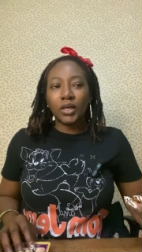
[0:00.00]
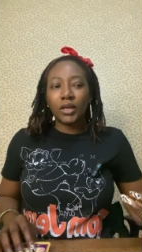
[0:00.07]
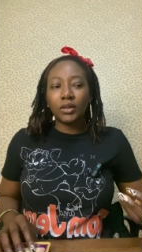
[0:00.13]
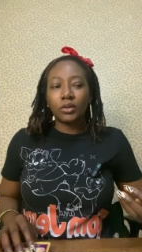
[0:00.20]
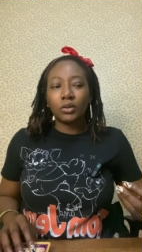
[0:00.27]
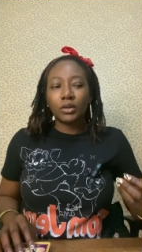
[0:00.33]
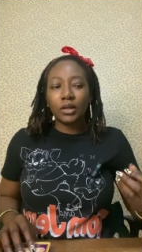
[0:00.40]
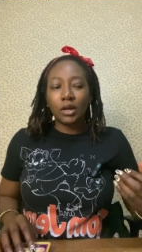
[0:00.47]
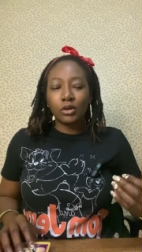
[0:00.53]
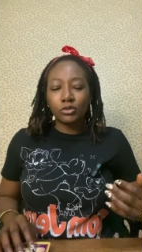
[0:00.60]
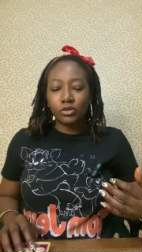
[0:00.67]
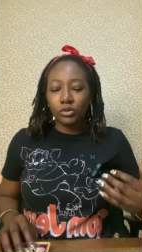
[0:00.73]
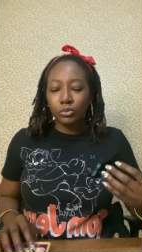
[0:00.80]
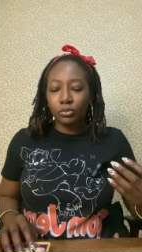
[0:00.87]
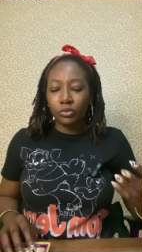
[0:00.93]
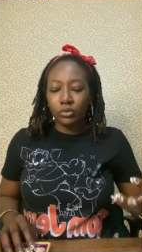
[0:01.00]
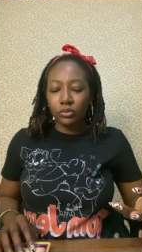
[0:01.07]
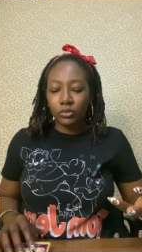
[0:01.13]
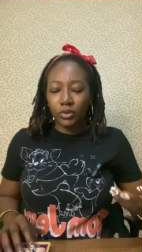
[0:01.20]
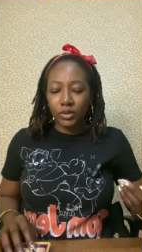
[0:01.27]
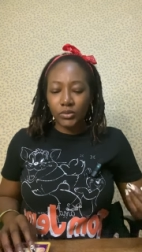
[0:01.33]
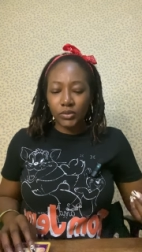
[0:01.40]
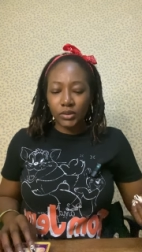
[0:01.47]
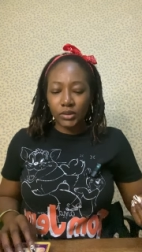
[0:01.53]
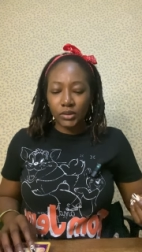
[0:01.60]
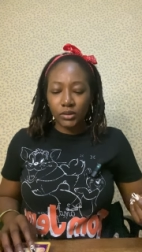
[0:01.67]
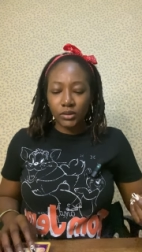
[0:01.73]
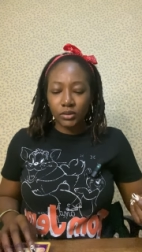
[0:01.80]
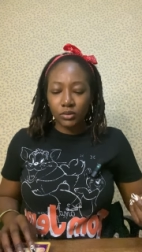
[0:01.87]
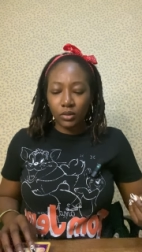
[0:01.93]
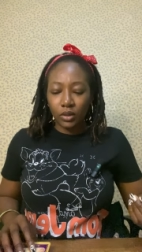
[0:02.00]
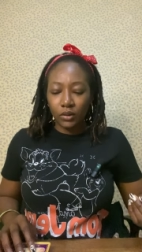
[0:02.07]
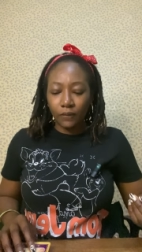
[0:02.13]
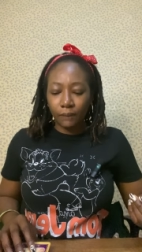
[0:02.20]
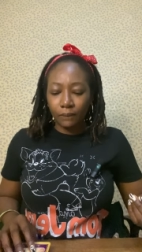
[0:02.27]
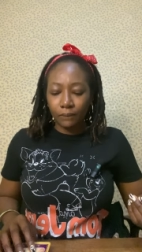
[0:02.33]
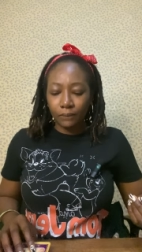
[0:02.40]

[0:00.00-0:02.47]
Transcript: get on how to progress with this. Okay,